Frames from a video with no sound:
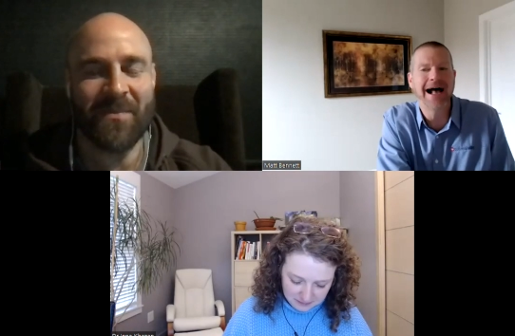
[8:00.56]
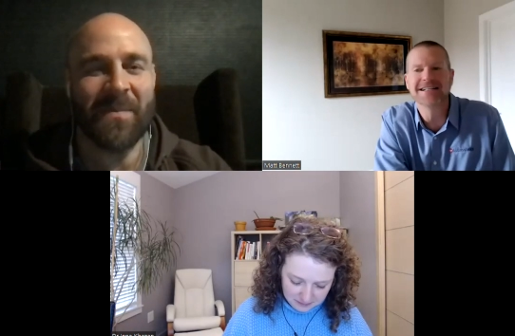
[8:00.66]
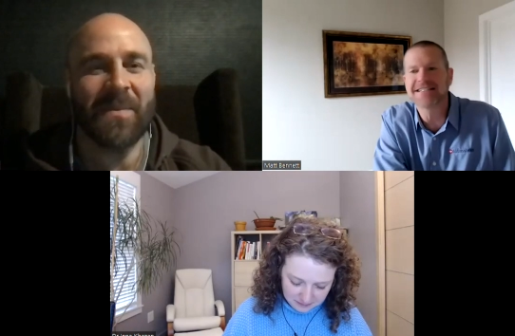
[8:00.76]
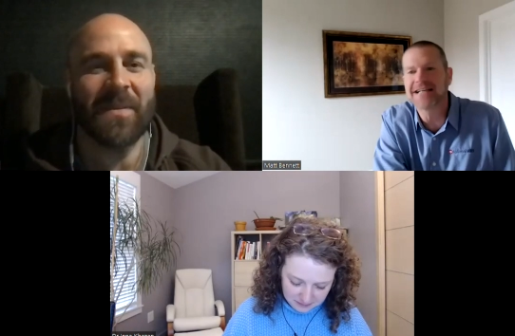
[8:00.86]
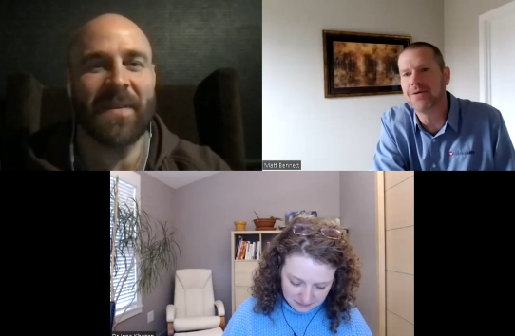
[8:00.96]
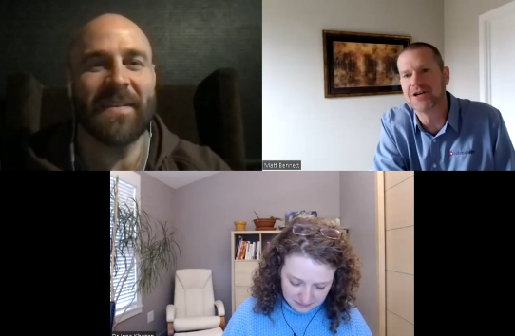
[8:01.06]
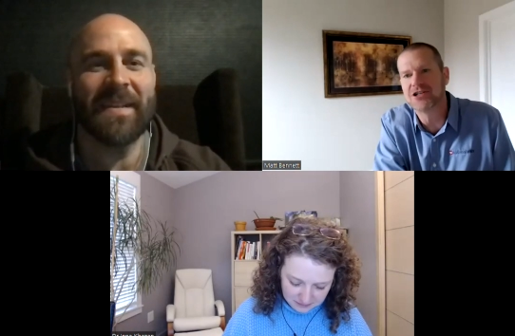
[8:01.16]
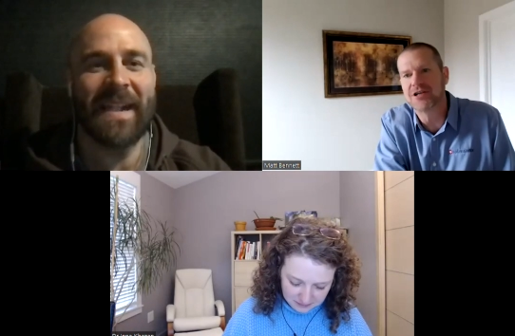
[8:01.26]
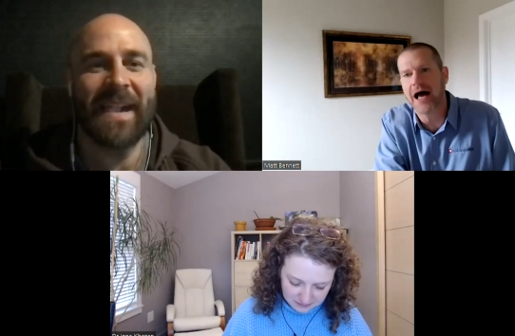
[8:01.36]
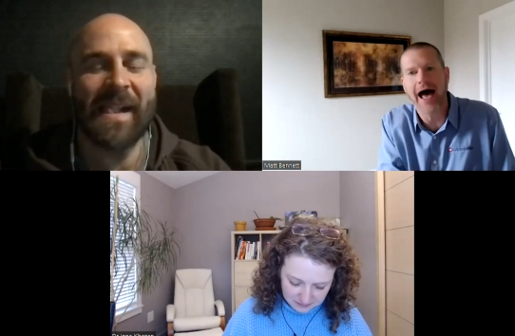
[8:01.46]
Speaker 1: I just kind of
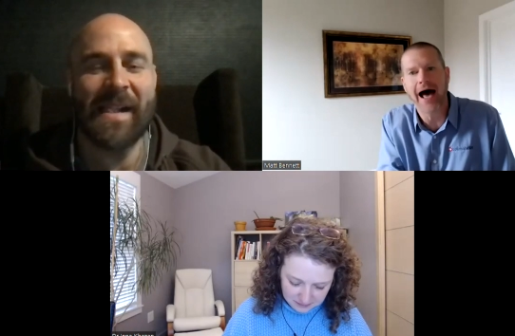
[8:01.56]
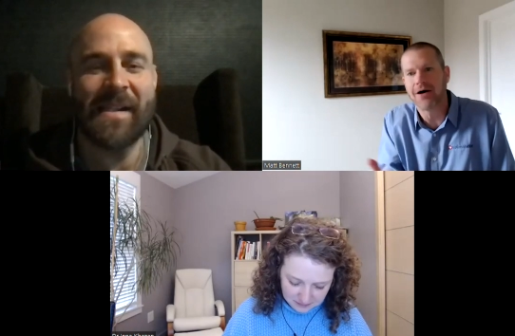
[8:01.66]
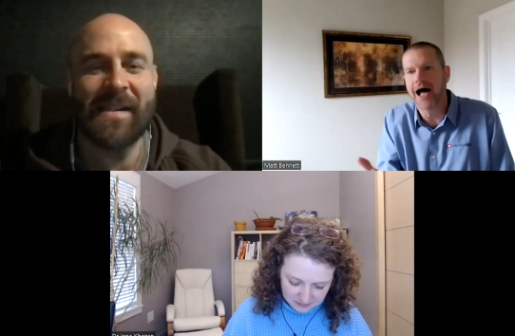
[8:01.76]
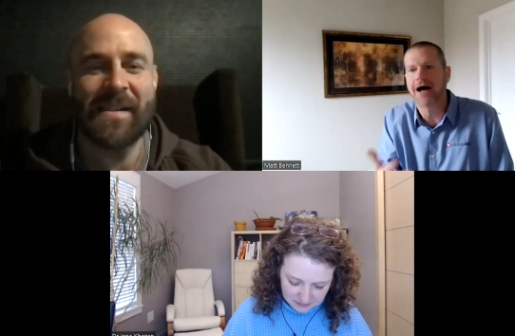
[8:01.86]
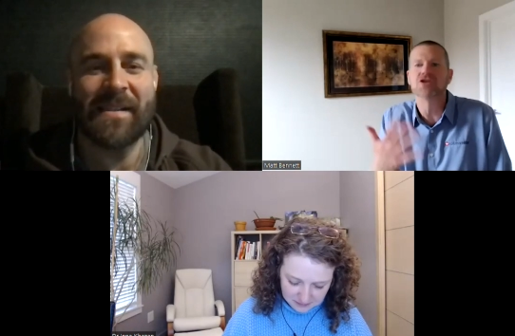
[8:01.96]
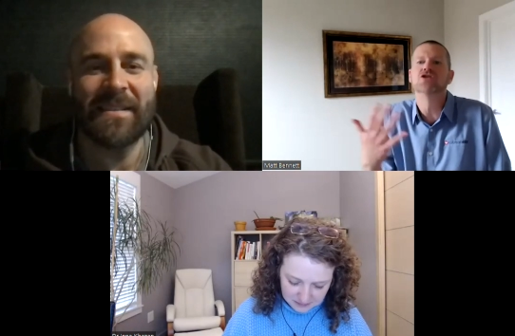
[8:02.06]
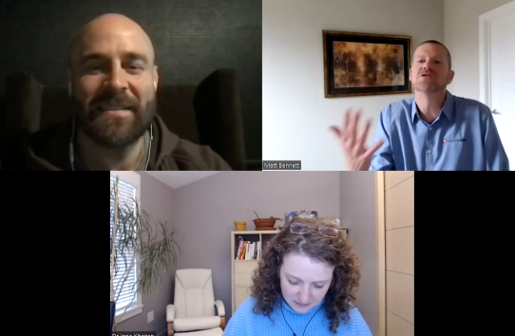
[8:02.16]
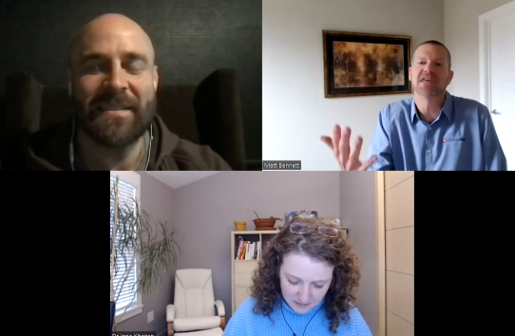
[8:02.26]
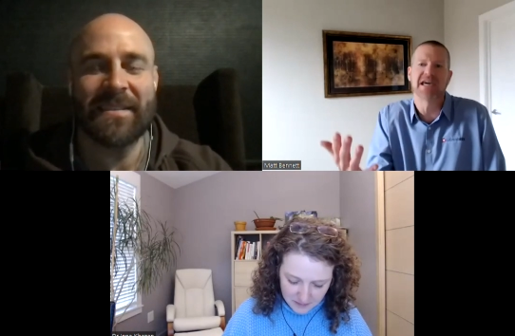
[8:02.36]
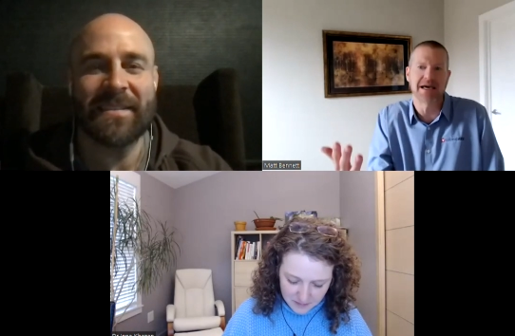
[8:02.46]
want you, how do
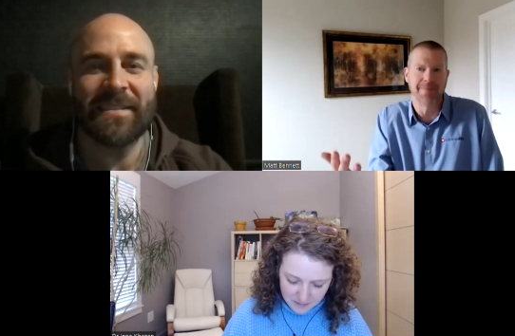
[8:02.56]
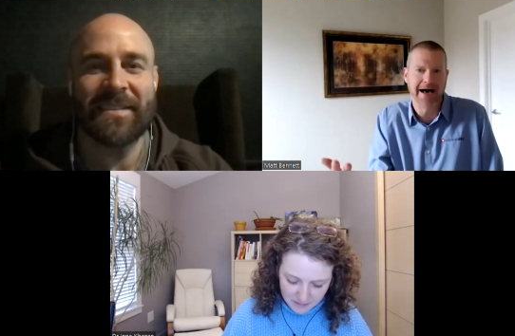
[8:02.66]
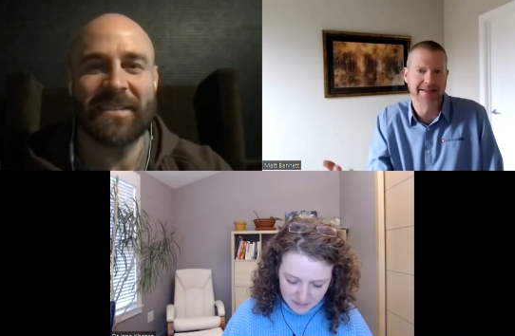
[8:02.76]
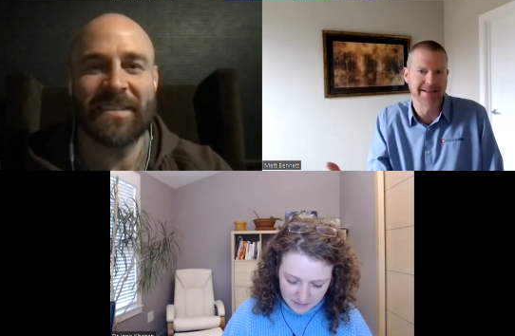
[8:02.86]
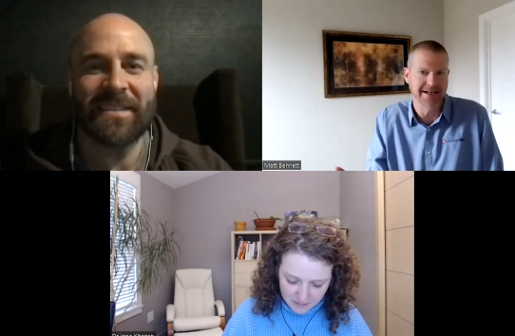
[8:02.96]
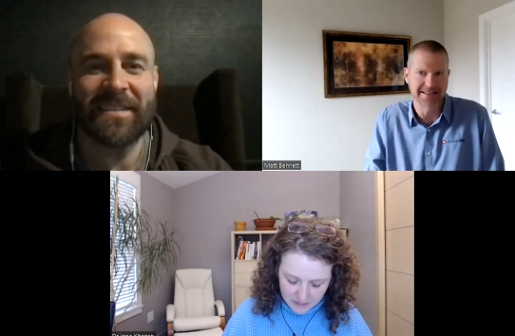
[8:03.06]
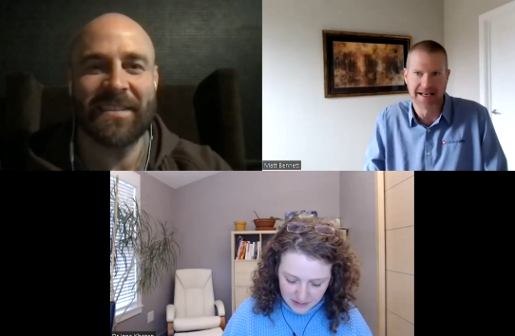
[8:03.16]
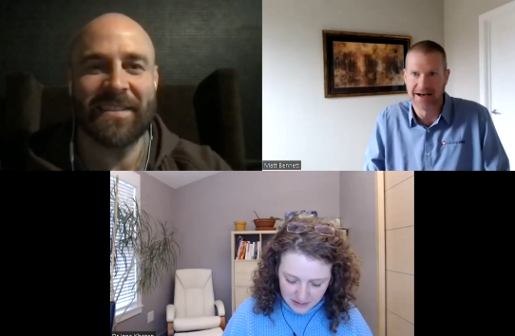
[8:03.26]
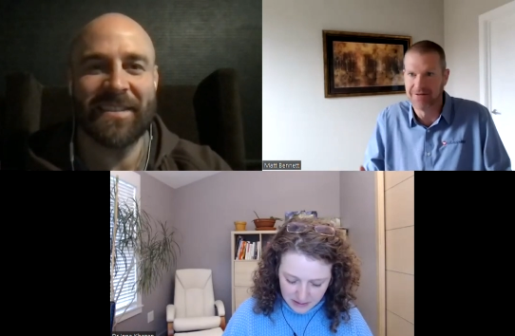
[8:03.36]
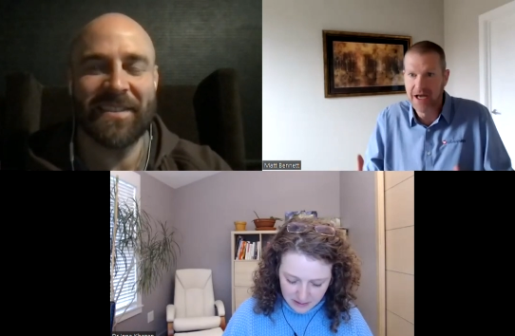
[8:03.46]
you think about this?